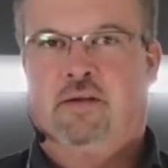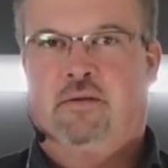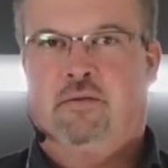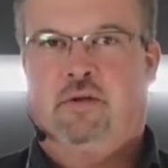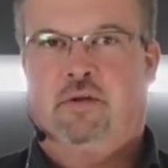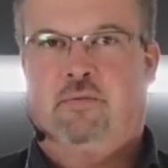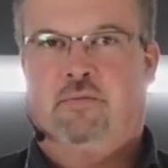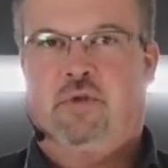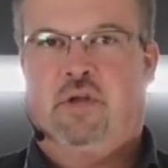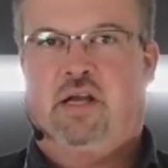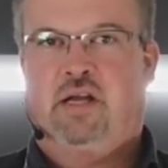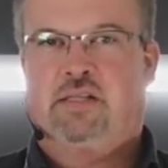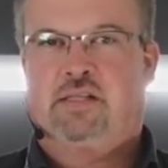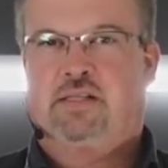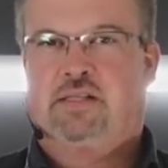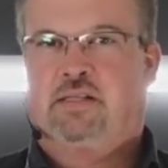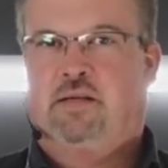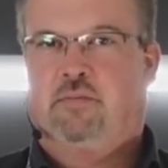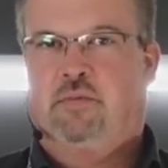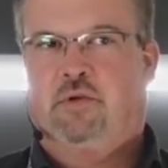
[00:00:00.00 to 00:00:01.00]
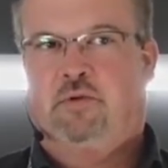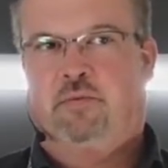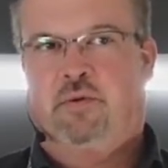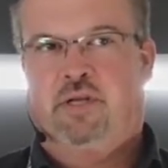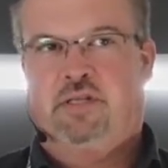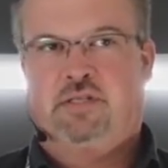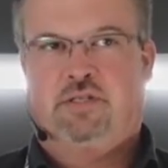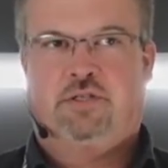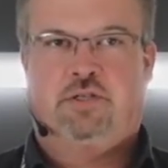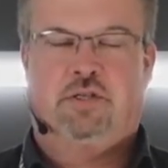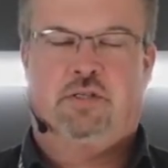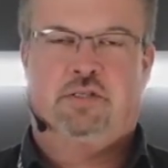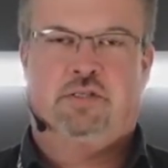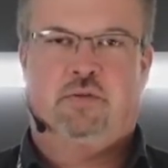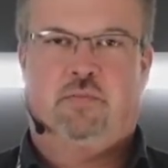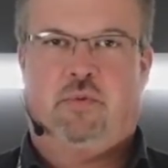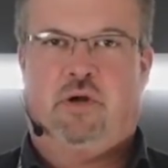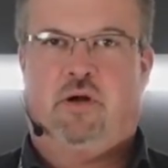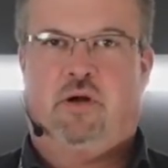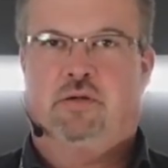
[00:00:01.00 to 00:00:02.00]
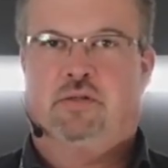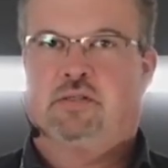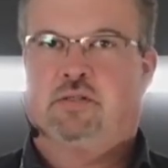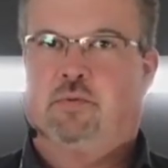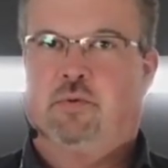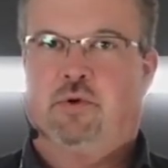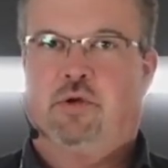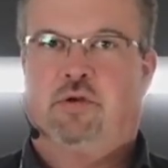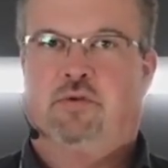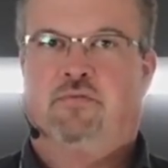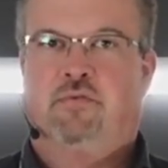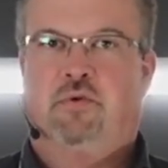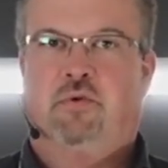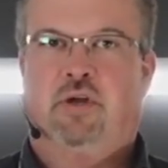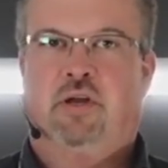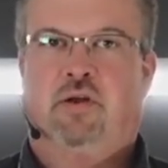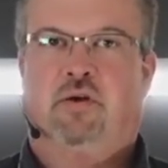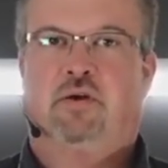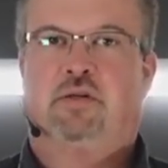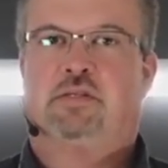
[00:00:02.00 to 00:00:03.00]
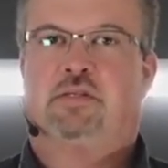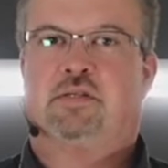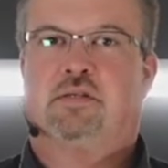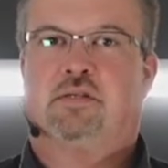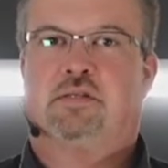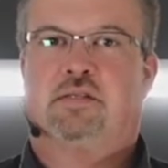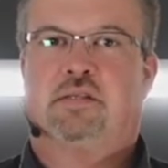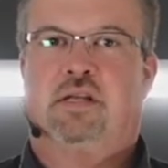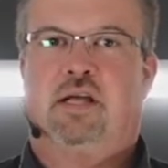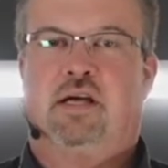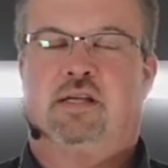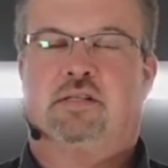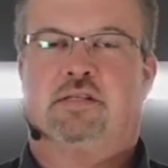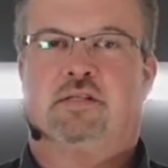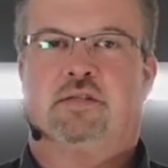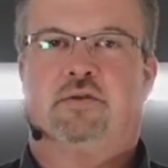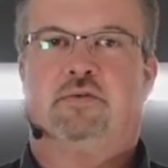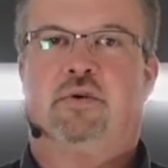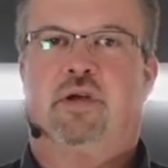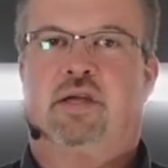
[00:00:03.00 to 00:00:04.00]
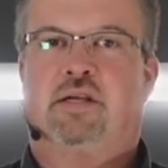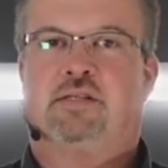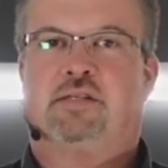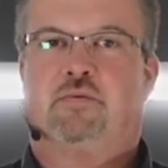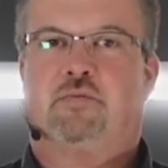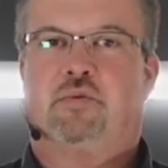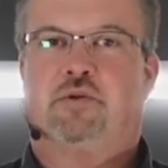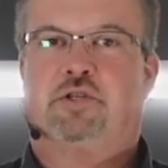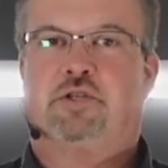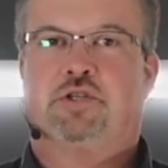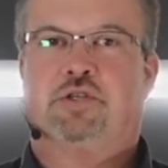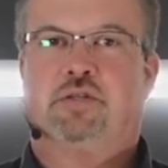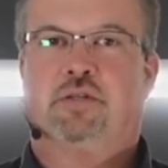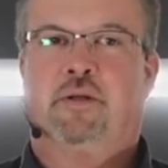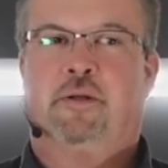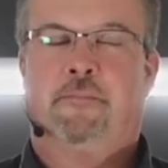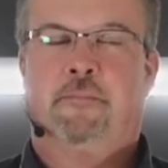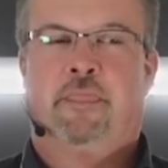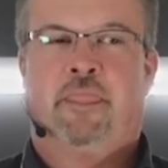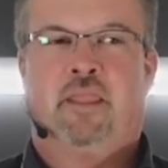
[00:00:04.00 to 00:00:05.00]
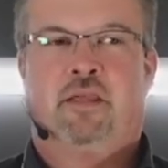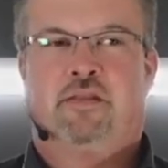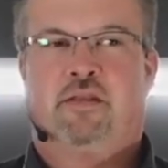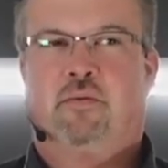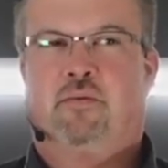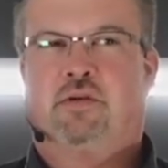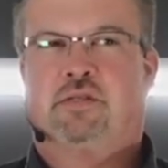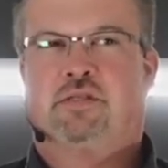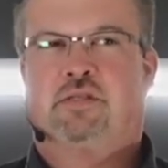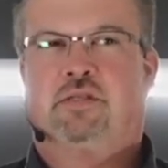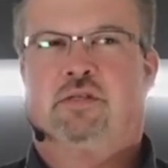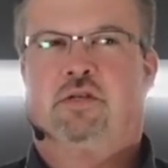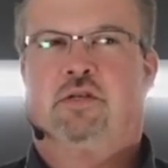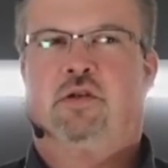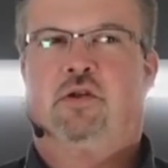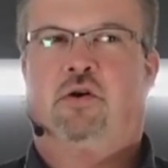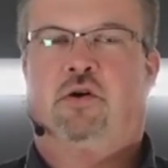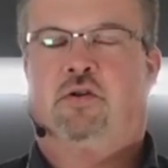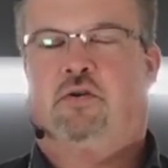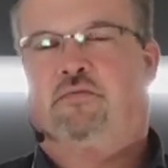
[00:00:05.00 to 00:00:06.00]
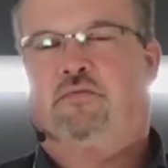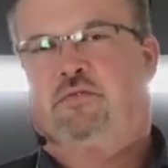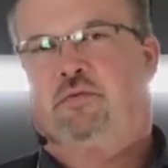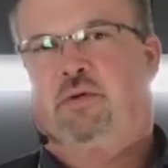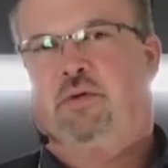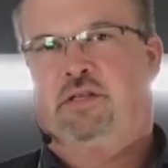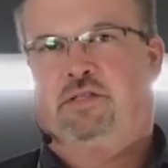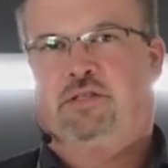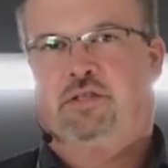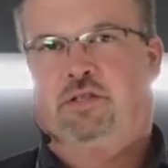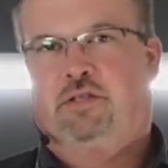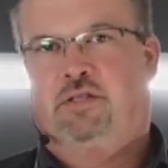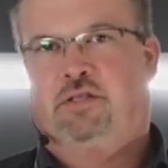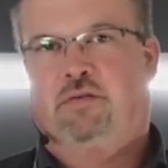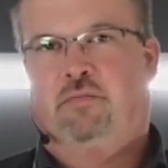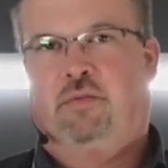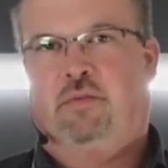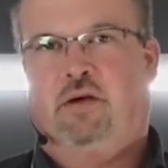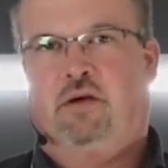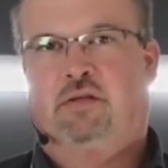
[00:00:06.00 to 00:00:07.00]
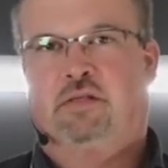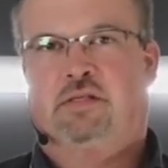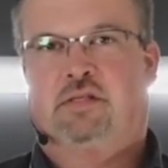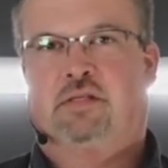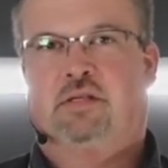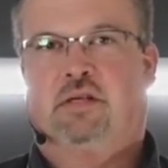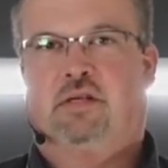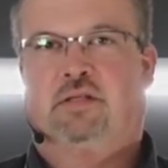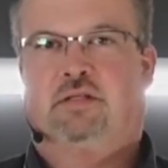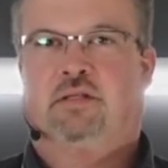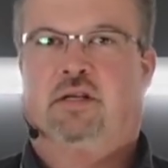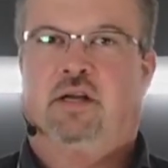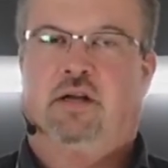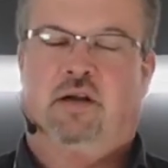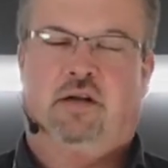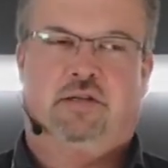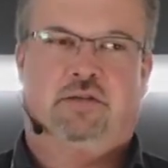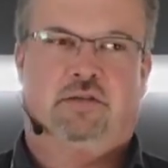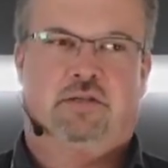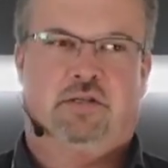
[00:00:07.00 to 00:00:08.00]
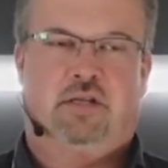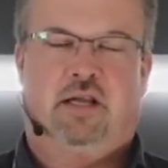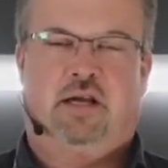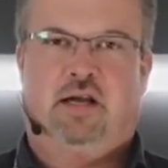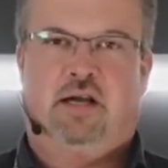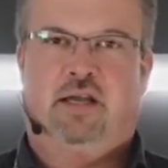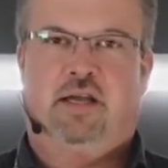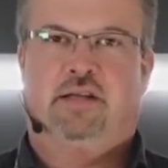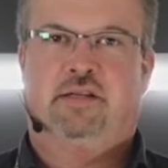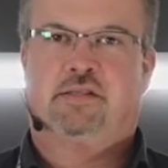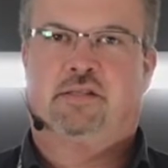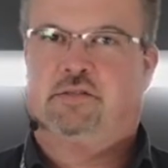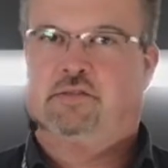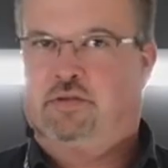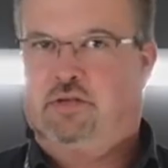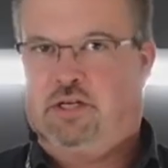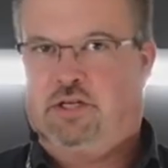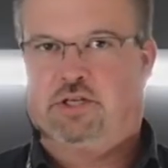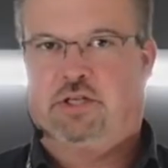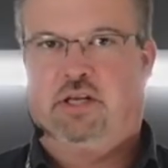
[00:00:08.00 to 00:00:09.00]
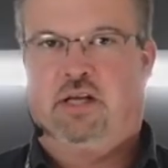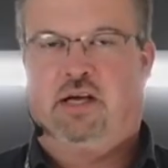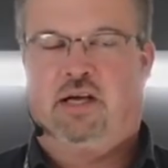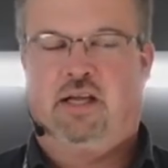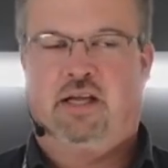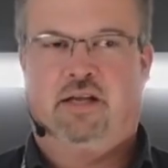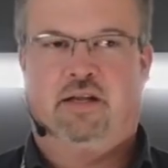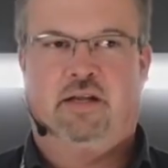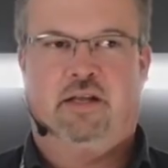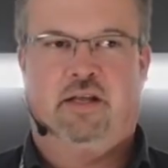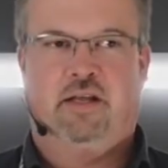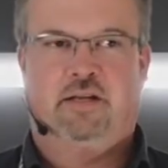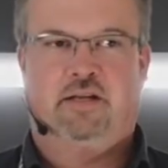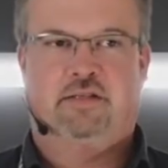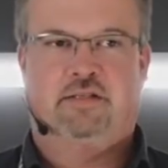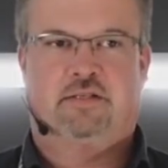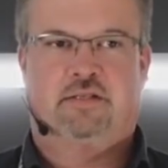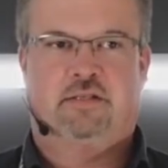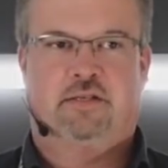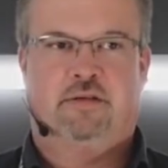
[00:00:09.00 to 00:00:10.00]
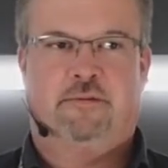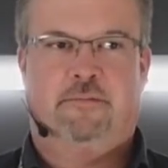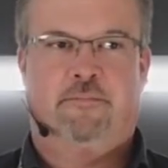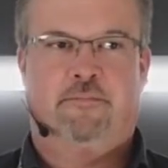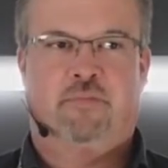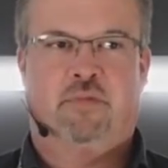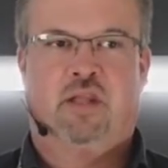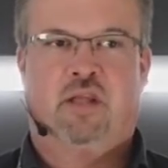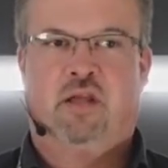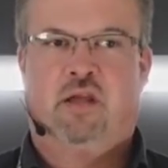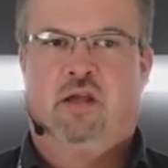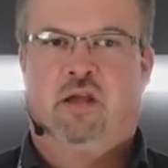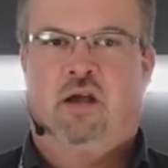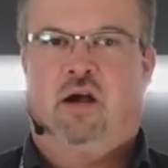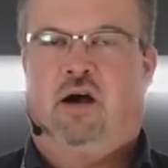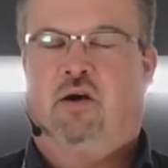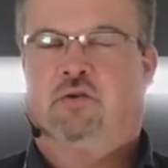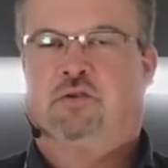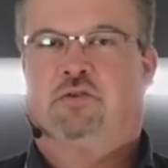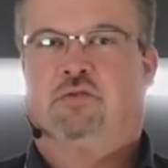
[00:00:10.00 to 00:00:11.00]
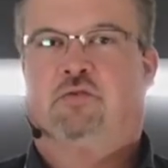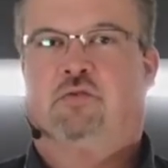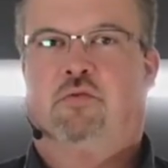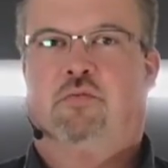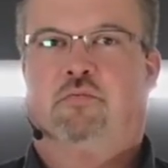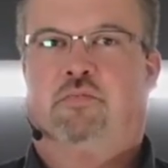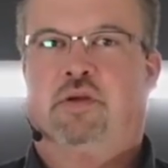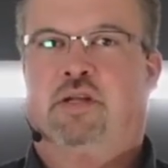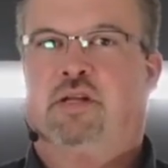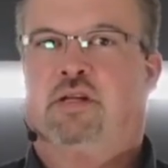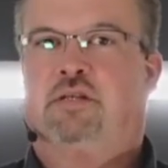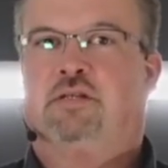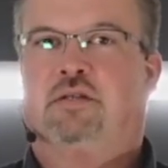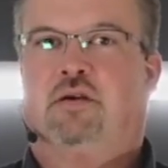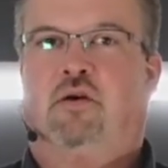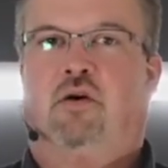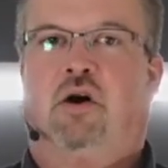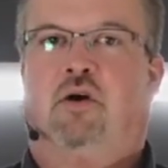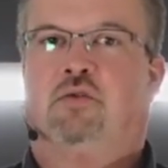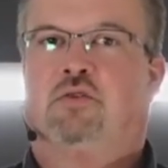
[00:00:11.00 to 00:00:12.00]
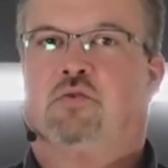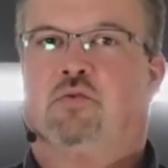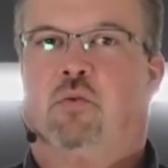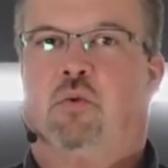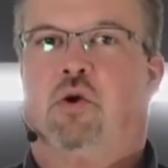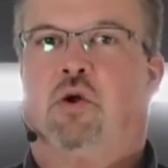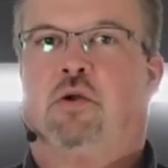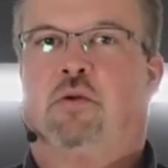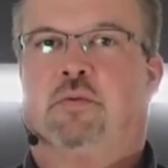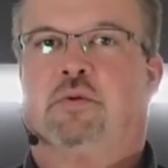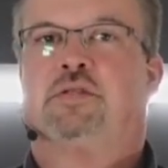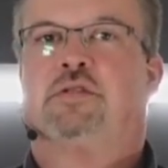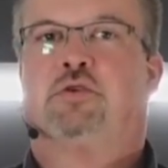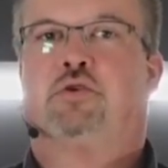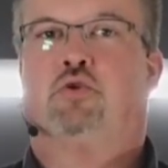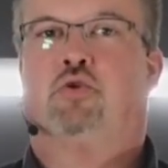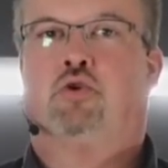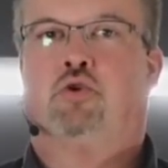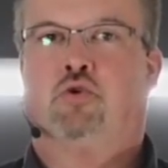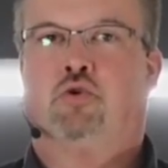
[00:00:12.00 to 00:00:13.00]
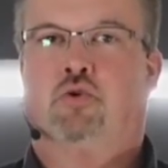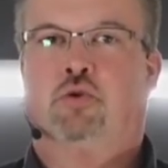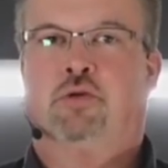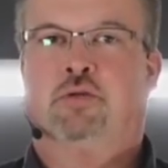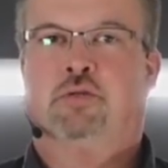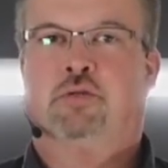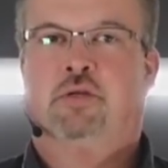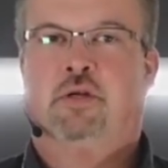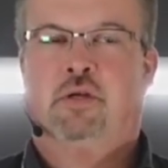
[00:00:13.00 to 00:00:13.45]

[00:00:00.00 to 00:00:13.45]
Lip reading: We got some questions about the workflow, and also on the last UA exhibition, there was a lot of questions about the cut line, the crush line, and how to build or how to work with Cocoon.